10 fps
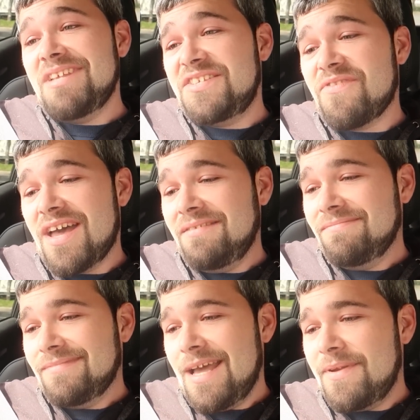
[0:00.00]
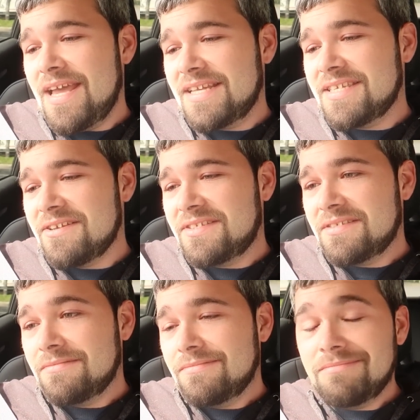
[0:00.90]
That's fine. That How many XLs?
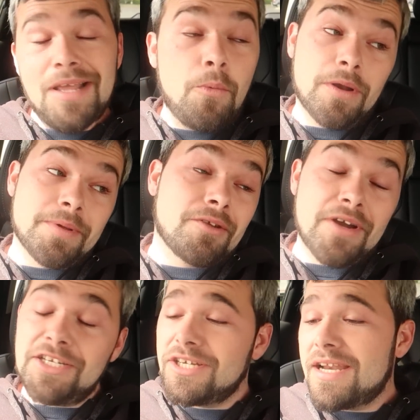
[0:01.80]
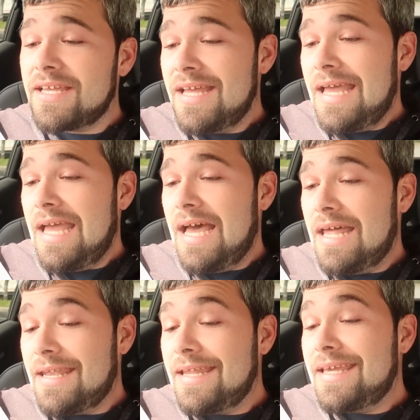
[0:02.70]
Shiny. It would have been a great shiny.
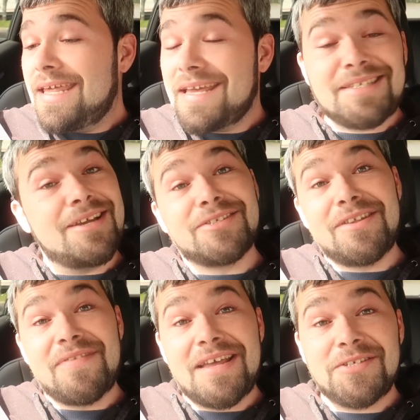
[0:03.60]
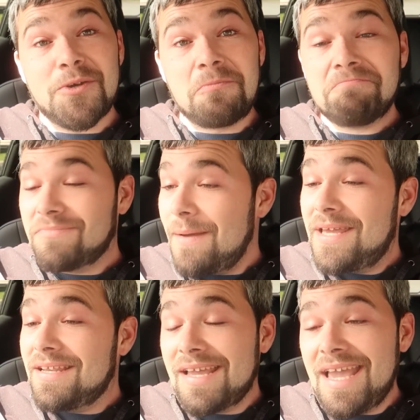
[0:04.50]
Uh, 98 XLs on that, too. I
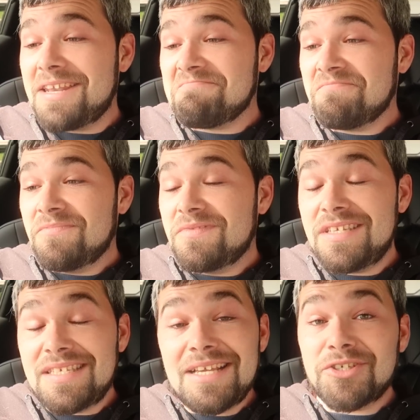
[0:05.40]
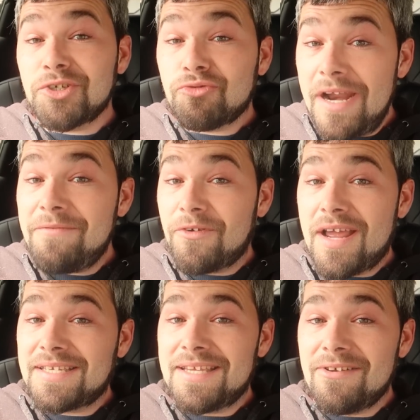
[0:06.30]
mean, again, these eggs are great for
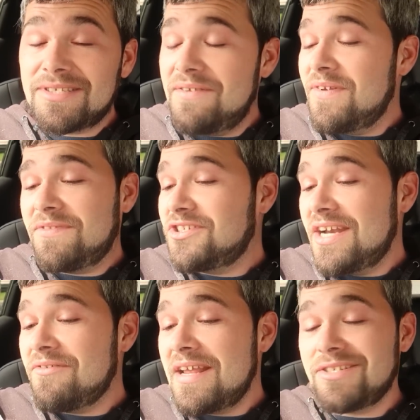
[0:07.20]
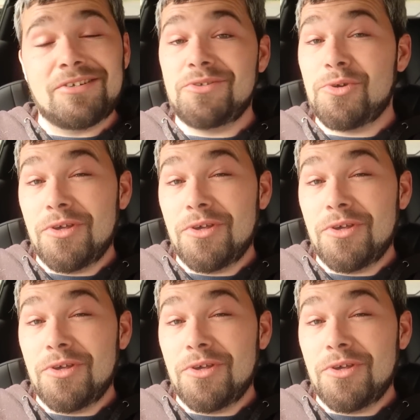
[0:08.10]
XLs, even if the shiny rates aren't too